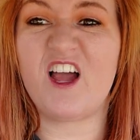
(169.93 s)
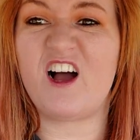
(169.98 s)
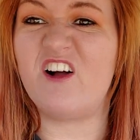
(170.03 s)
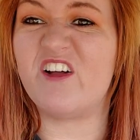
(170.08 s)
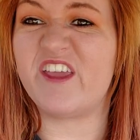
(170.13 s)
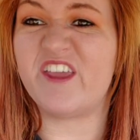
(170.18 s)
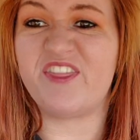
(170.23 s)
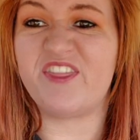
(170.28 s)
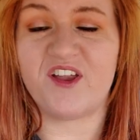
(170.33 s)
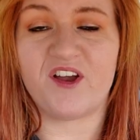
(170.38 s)
I'll
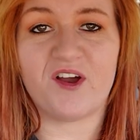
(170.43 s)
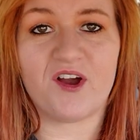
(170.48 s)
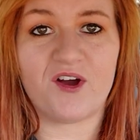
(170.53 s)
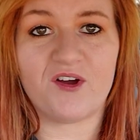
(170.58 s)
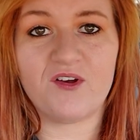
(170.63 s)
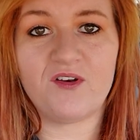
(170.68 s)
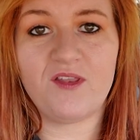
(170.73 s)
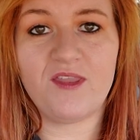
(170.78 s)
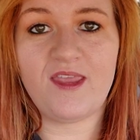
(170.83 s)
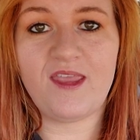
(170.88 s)
get there
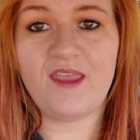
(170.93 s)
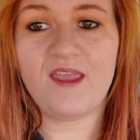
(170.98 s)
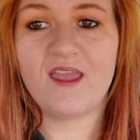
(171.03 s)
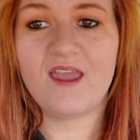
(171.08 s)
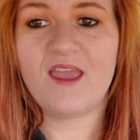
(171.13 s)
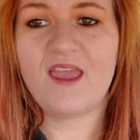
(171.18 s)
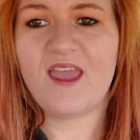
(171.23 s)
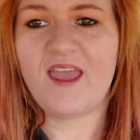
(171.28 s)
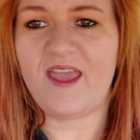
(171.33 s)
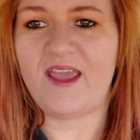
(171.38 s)
early
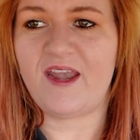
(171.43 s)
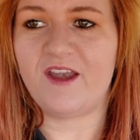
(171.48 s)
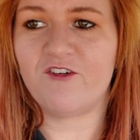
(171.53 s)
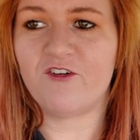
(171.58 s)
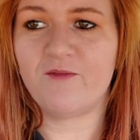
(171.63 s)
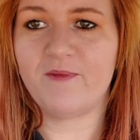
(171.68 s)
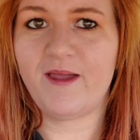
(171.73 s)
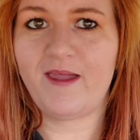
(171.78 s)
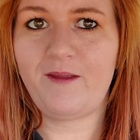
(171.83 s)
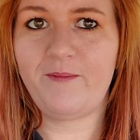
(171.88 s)
and
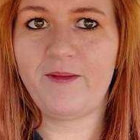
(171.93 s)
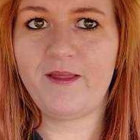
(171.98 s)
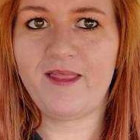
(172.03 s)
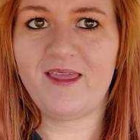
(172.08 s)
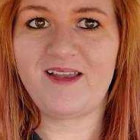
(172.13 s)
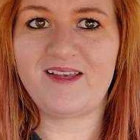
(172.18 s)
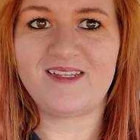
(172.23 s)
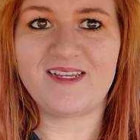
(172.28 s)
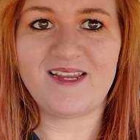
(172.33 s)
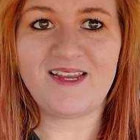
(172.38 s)
everybody be
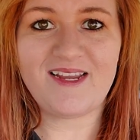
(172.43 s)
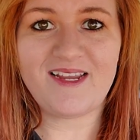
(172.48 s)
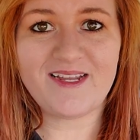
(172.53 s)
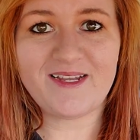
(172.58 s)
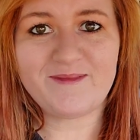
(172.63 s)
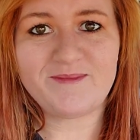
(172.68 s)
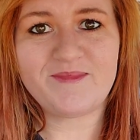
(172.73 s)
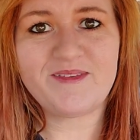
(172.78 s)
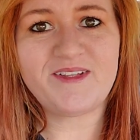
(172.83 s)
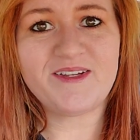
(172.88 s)
like,
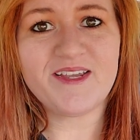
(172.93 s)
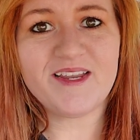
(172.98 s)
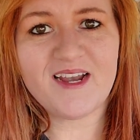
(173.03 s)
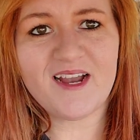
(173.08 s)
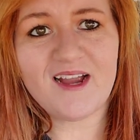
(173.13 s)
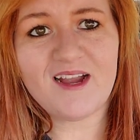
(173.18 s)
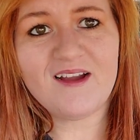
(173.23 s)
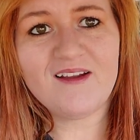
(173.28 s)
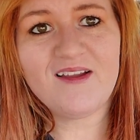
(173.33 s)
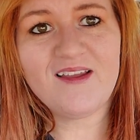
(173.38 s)
damn, look at
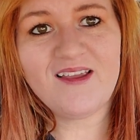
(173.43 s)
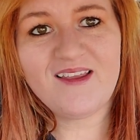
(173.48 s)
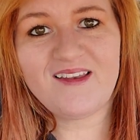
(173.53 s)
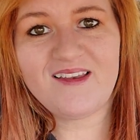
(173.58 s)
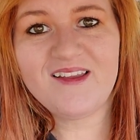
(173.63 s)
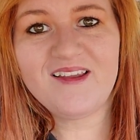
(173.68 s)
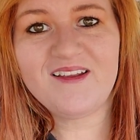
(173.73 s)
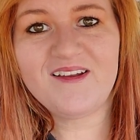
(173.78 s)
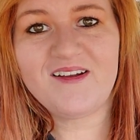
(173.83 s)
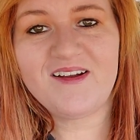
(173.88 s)
her getting
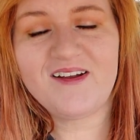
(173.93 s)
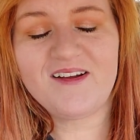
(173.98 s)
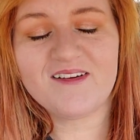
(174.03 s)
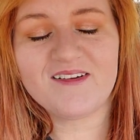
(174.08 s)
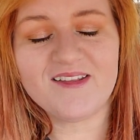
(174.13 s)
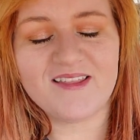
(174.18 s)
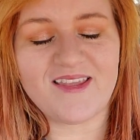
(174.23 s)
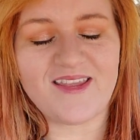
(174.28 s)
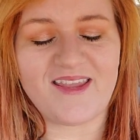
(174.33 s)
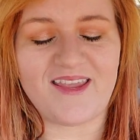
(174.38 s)
here
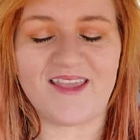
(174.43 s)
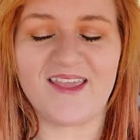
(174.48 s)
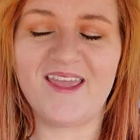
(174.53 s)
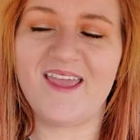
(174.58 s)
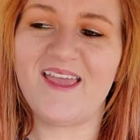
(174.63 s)
early.